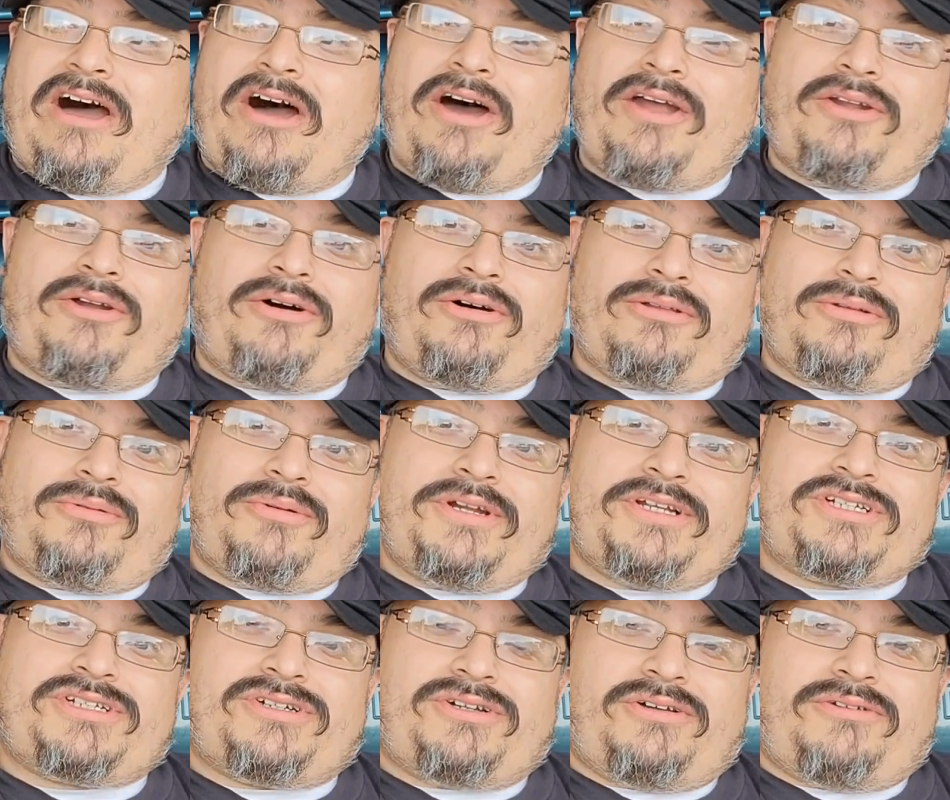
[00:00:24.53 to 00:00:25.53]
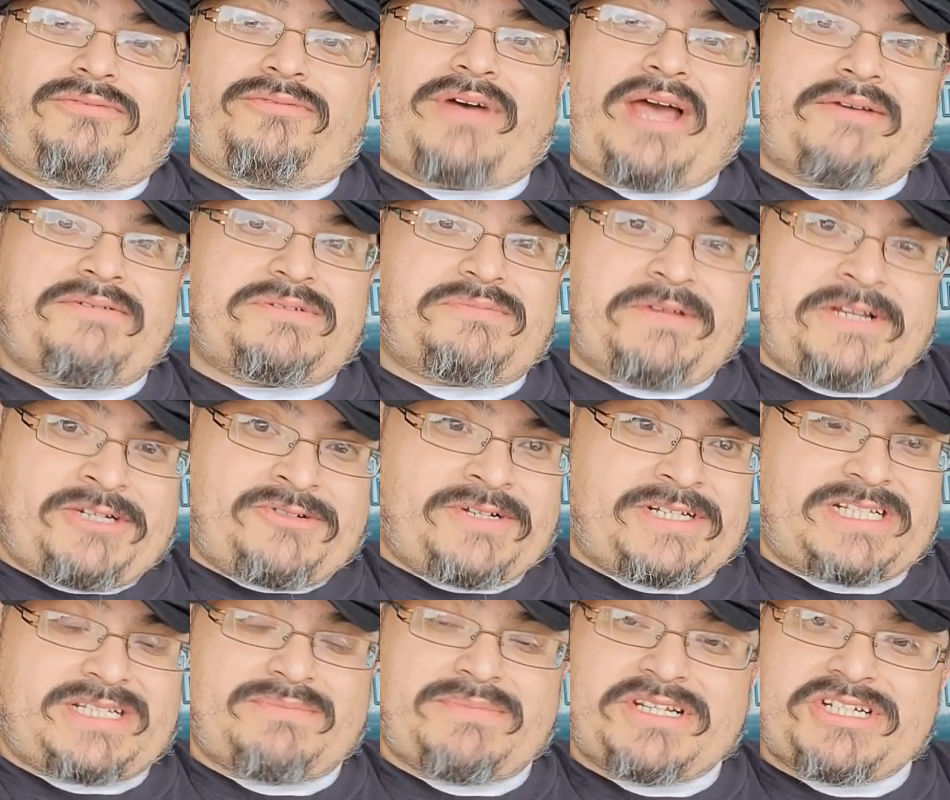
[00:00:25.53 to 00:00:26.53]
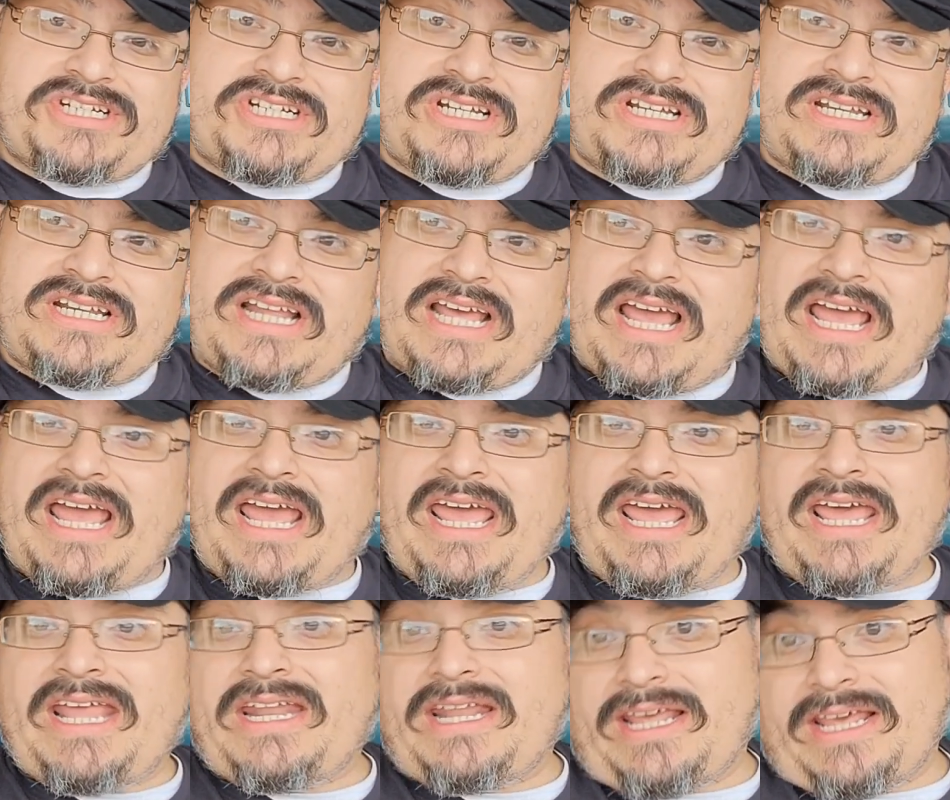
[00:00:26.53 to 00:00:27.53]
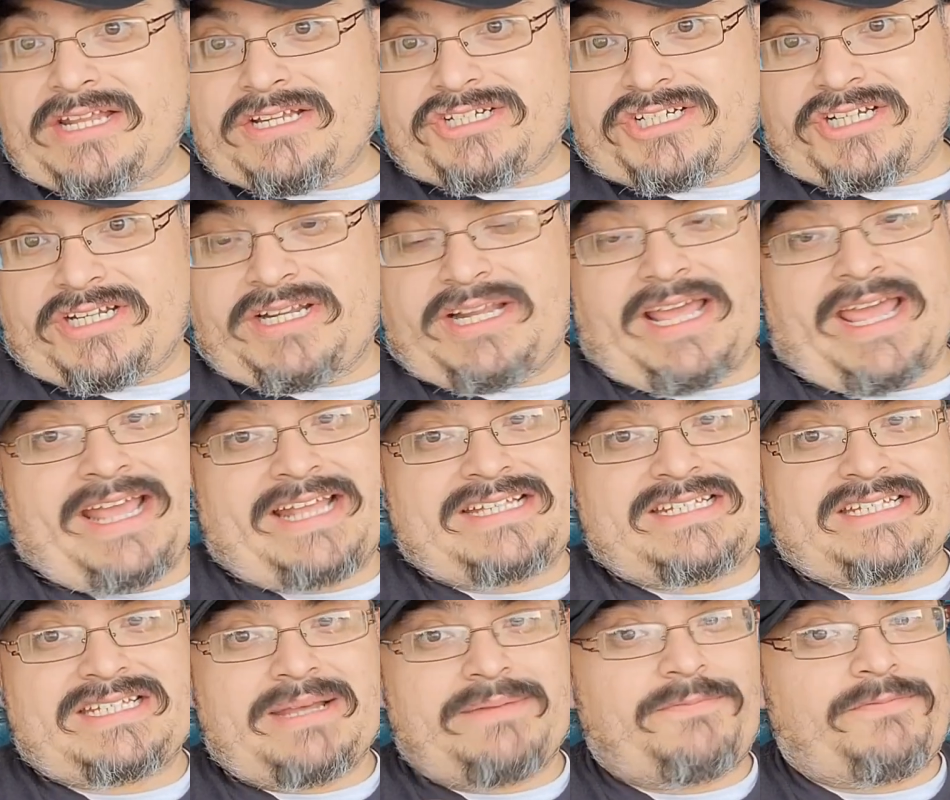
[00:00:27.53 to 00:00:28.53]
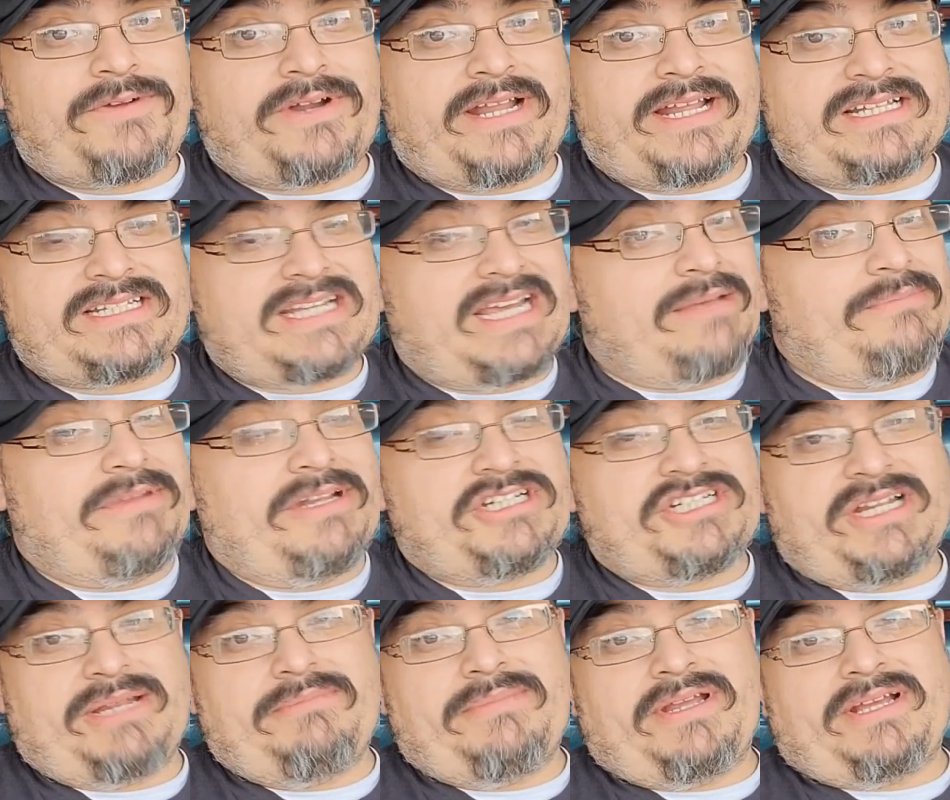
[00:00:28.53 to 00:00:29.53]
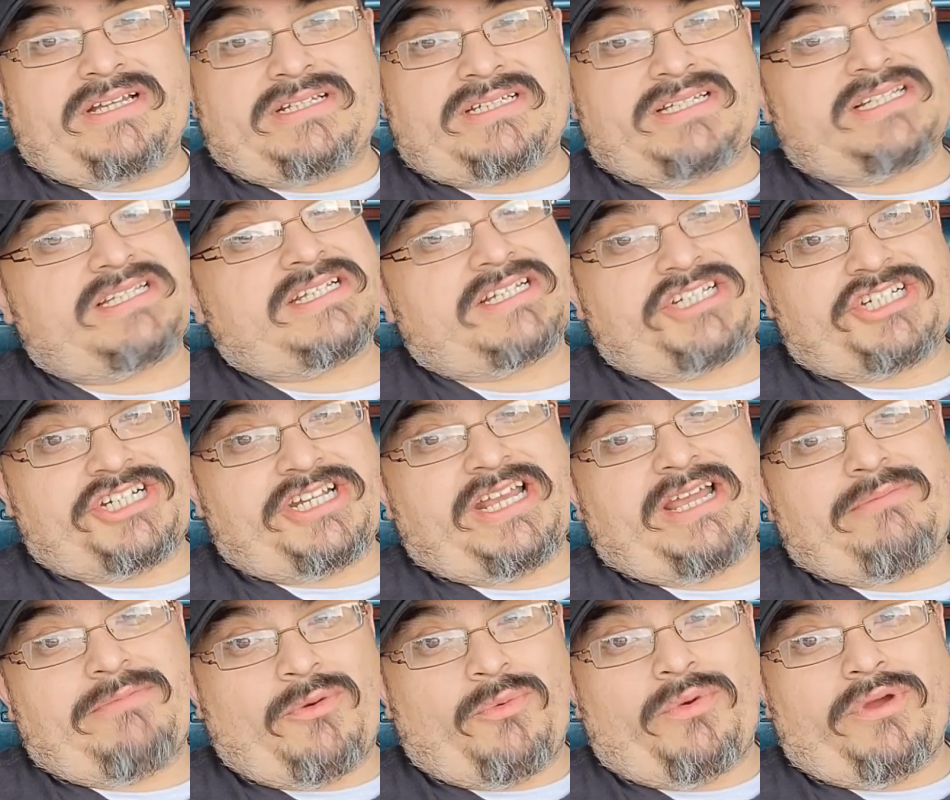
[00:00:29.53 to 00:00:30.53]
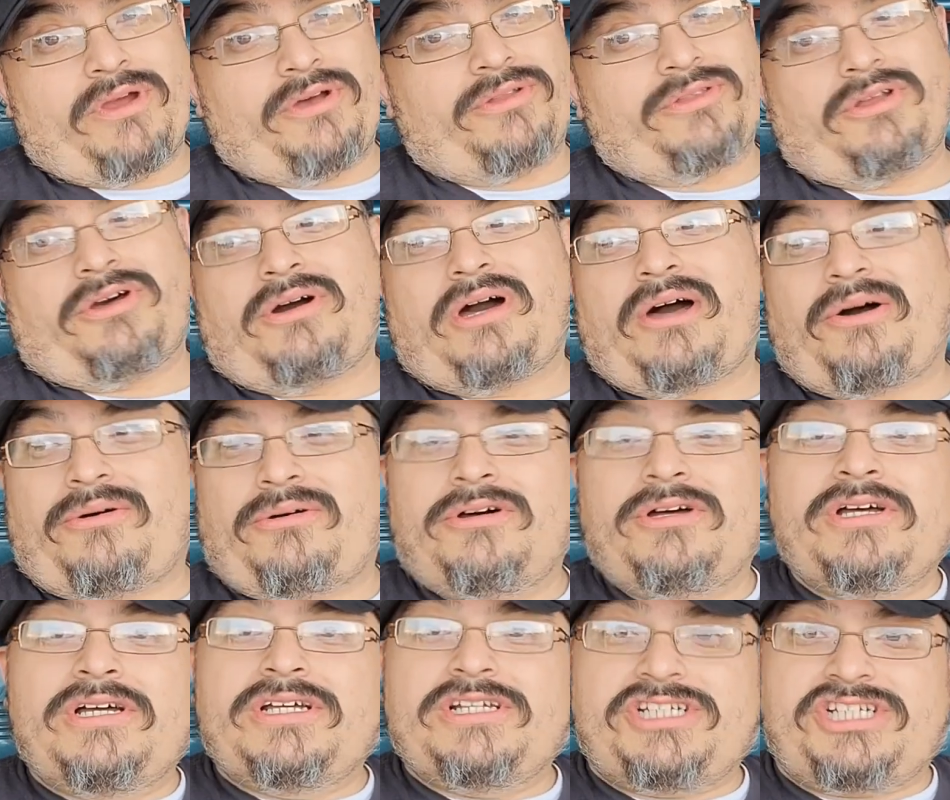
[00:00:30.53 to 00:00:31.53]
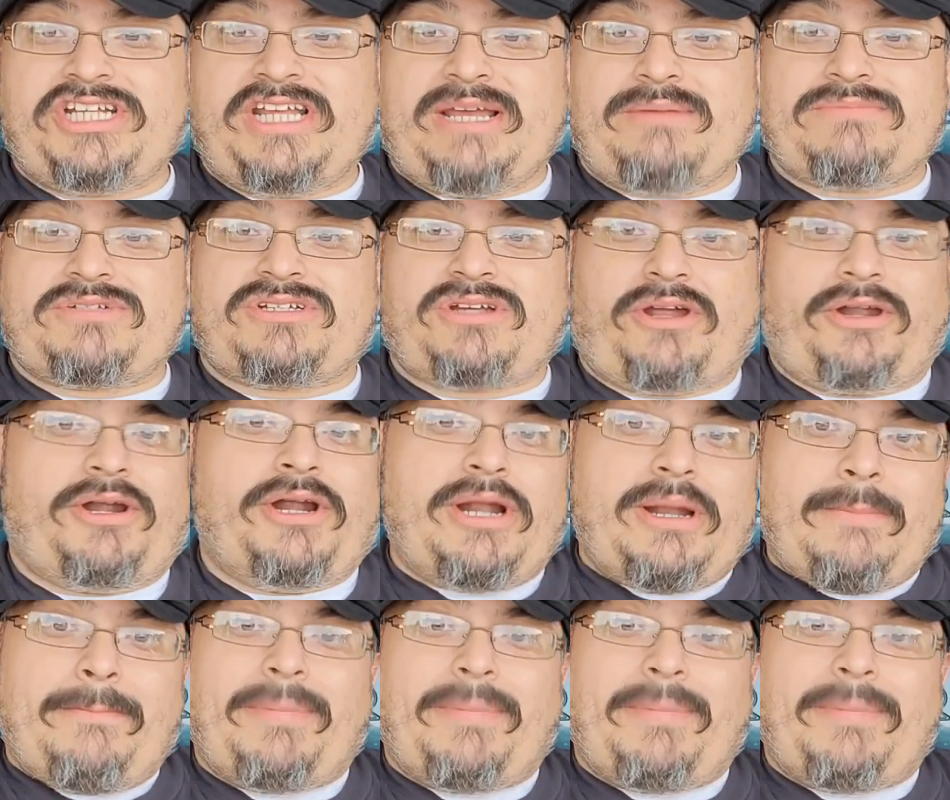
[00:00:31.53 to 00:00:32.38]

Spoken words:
on all original 5-speed transmission and engine, except for that timing chain because it's a GM and we all know how GMs are.